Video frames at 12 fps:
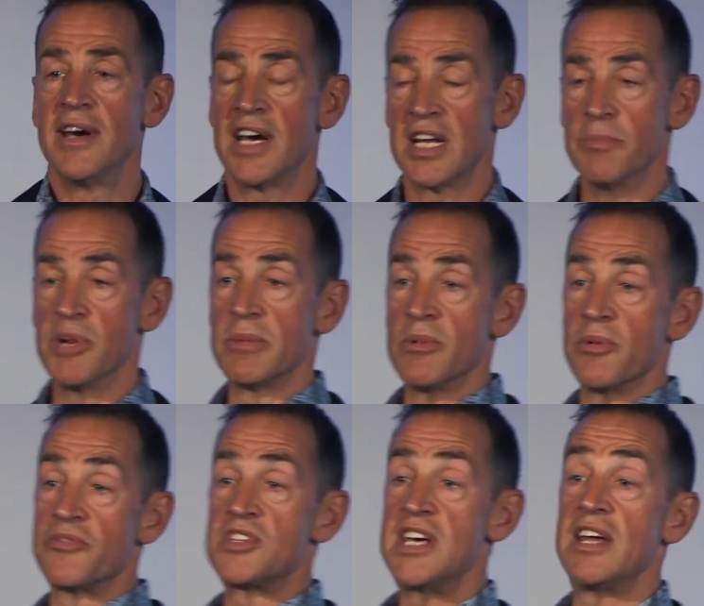and a minimum
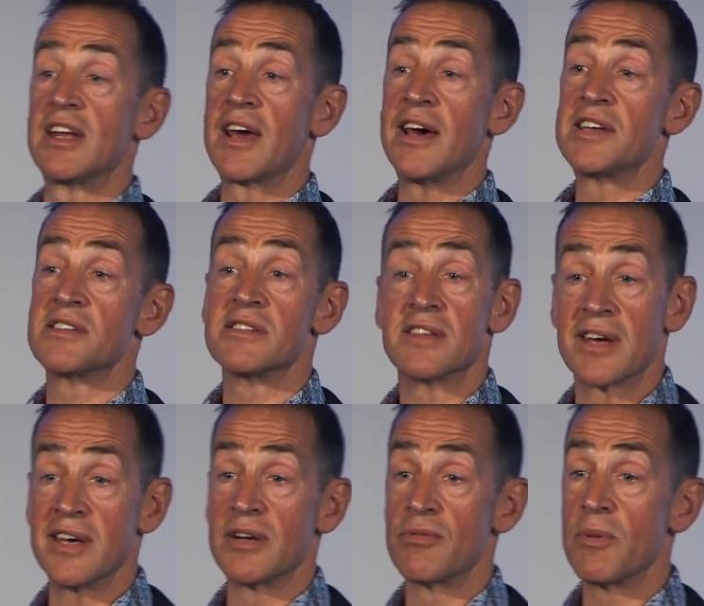of 10 cases to
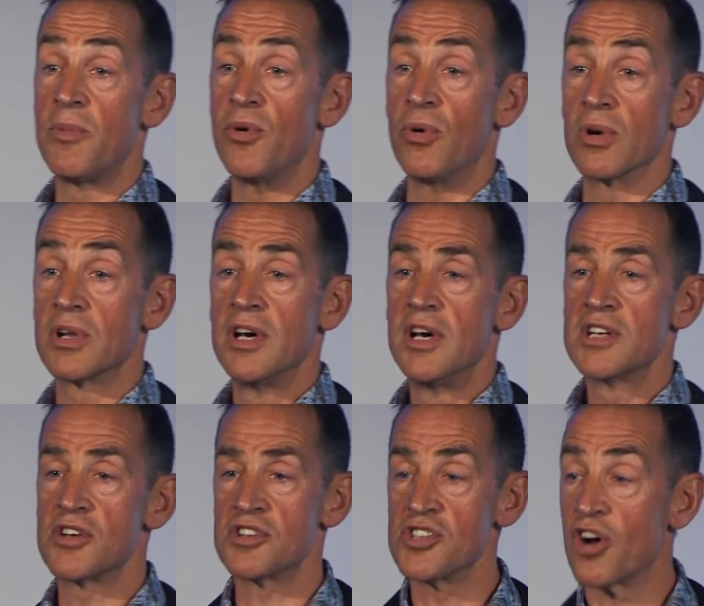get a report.
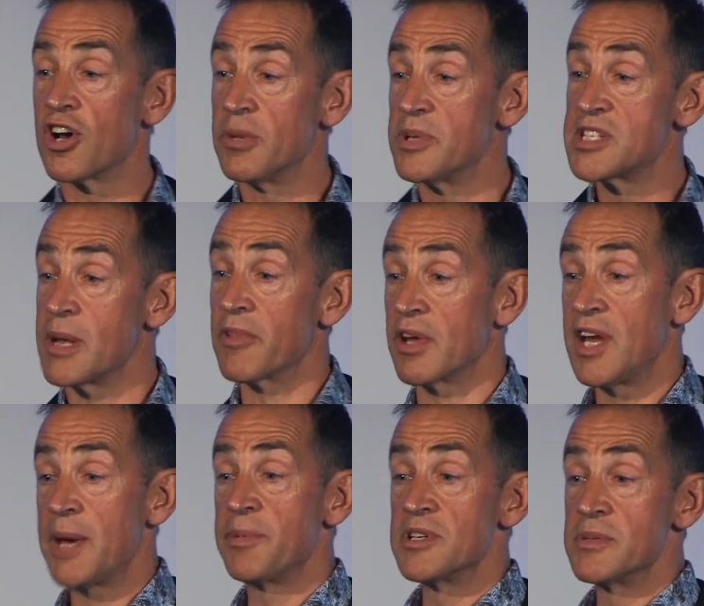So it's not going to be something that
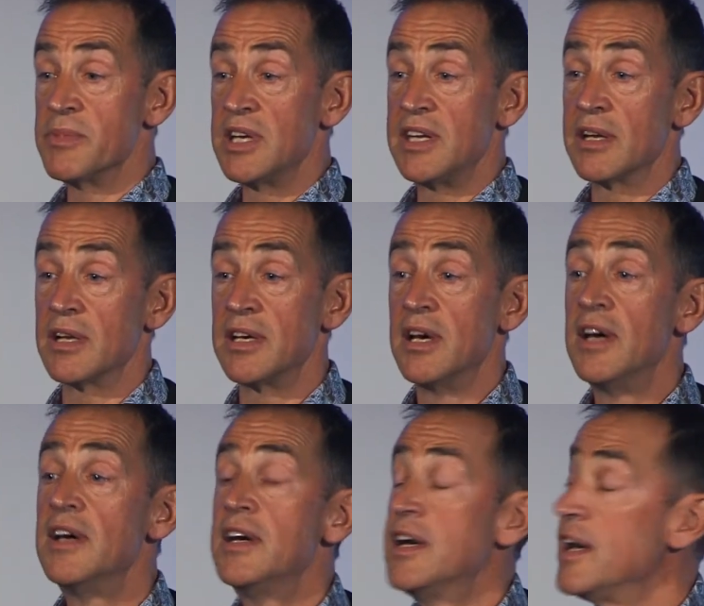happens immediately,
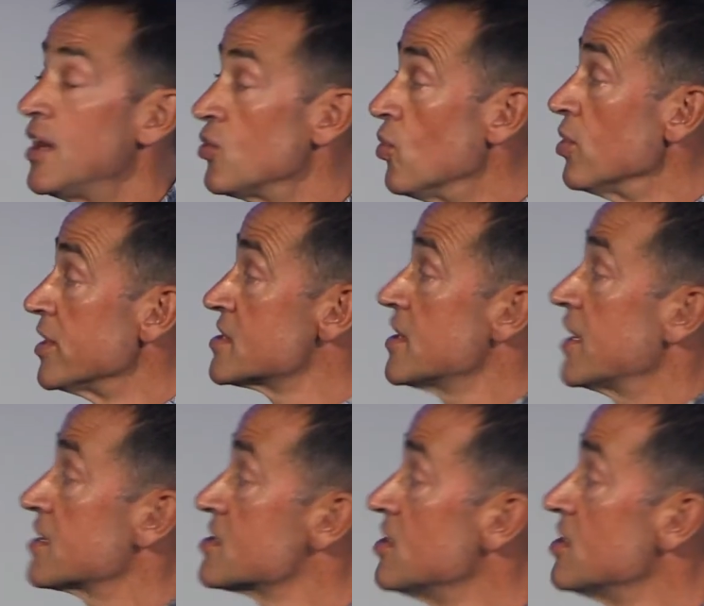and all this takes